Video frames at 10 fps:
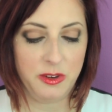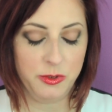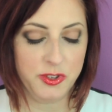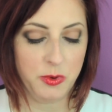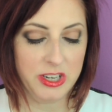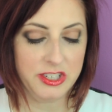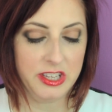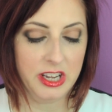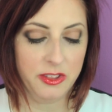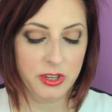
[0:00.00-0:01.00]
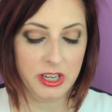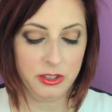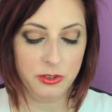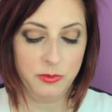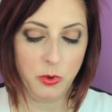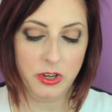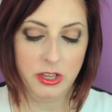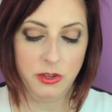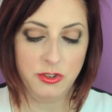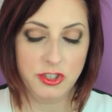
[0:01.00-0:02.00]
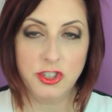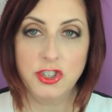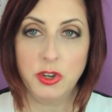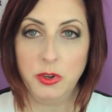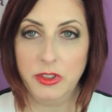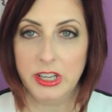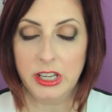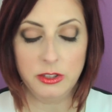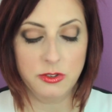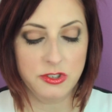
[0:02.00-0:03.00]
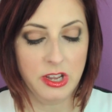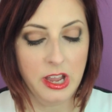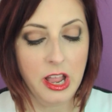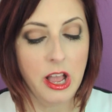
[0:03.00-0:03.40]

I will swatch the other color for you just to show you the colors.